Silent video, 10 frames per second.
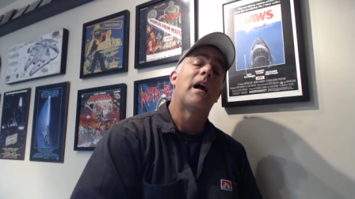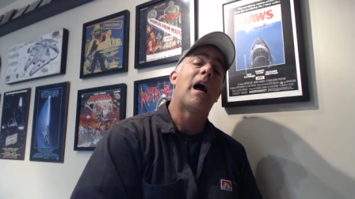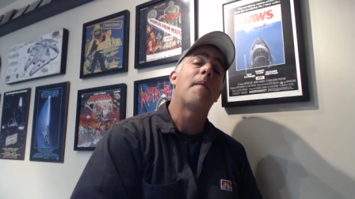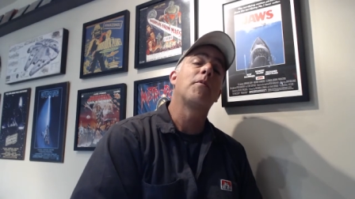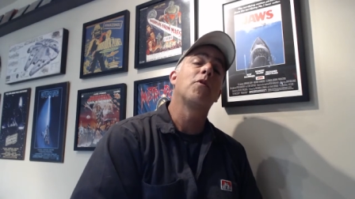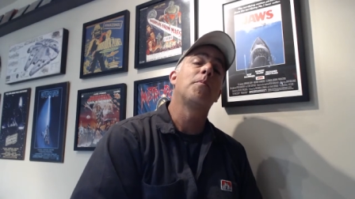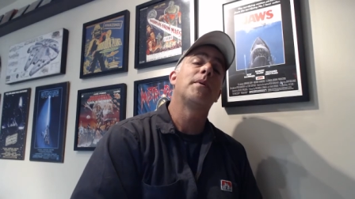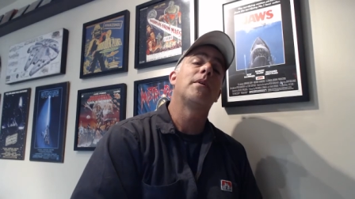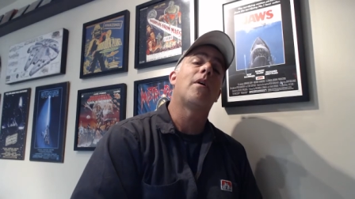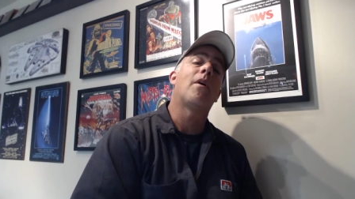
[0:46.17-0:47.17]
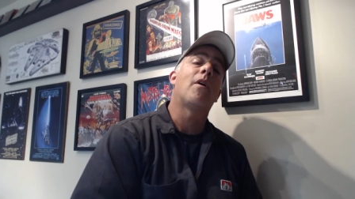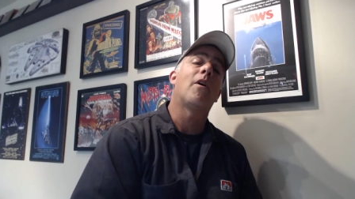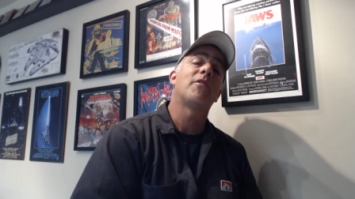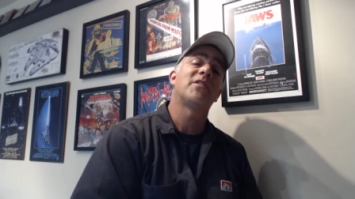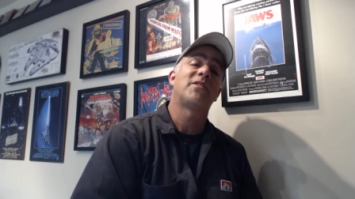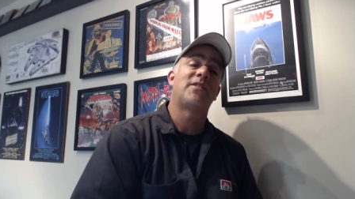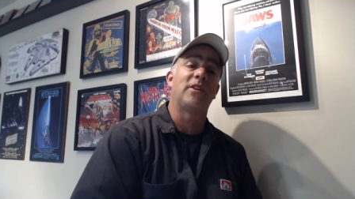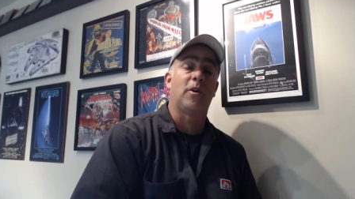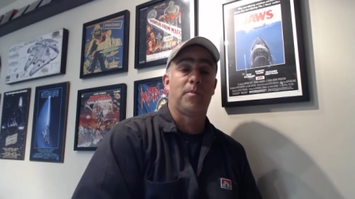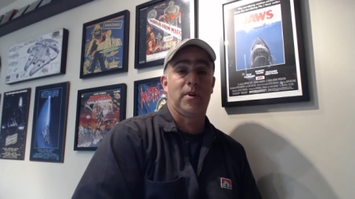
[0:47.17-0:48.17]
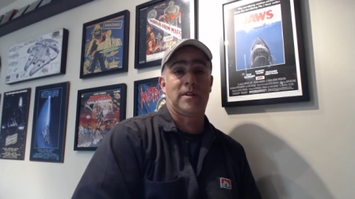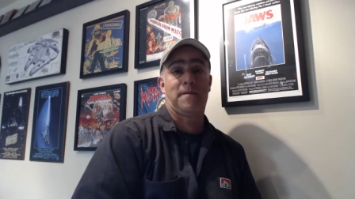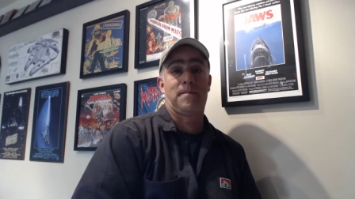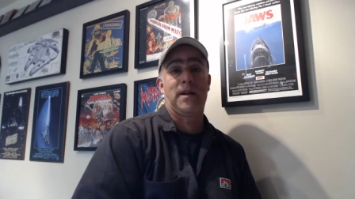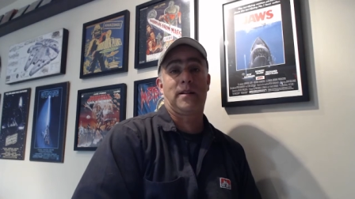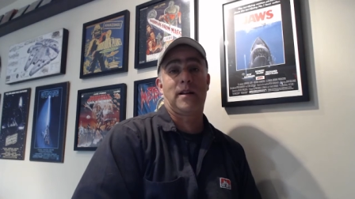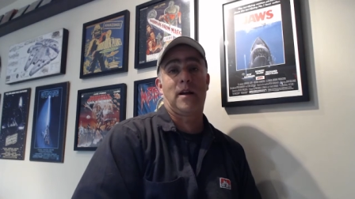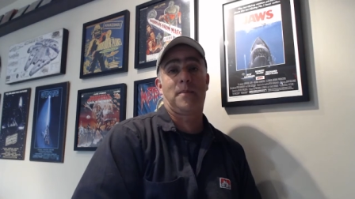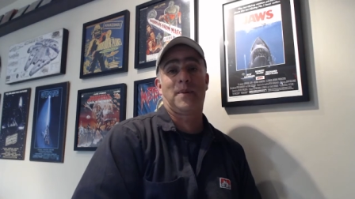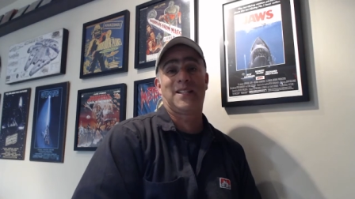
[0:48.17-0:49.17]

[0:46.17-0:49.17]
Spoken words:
I'm grouping all the steelbooks I've picked up